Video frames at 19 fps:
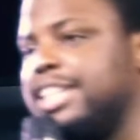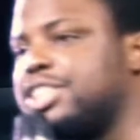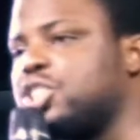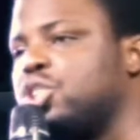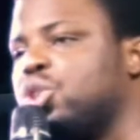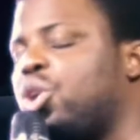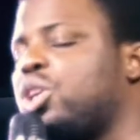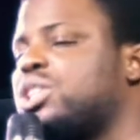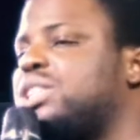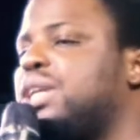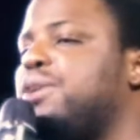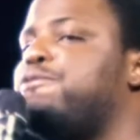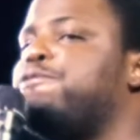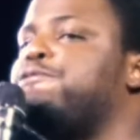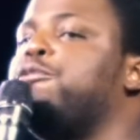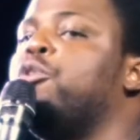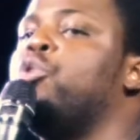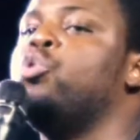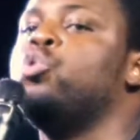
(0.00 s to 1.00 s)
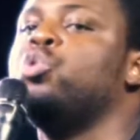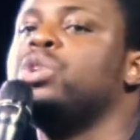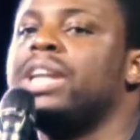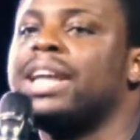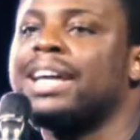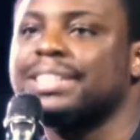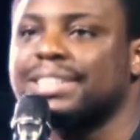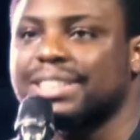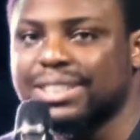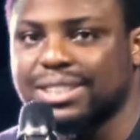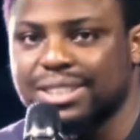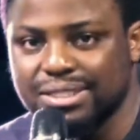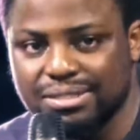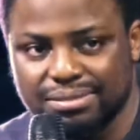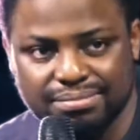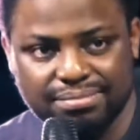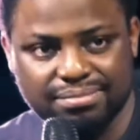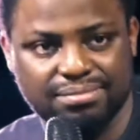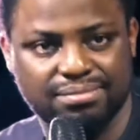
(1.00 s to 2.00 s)
is not the fullness
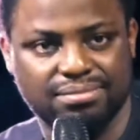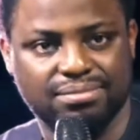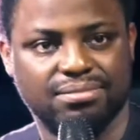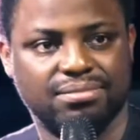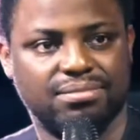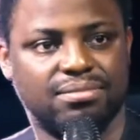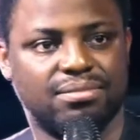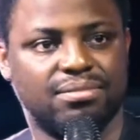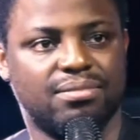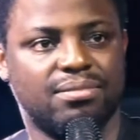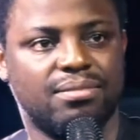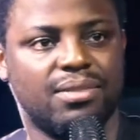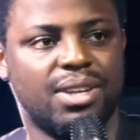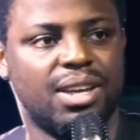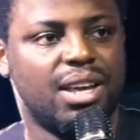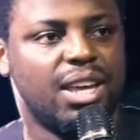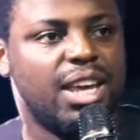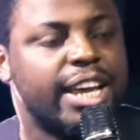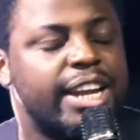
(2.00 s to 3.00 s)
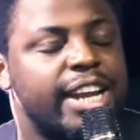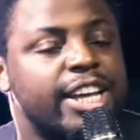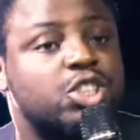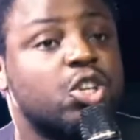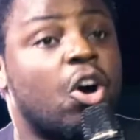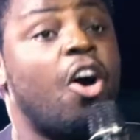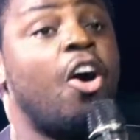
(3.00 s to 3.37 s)
it is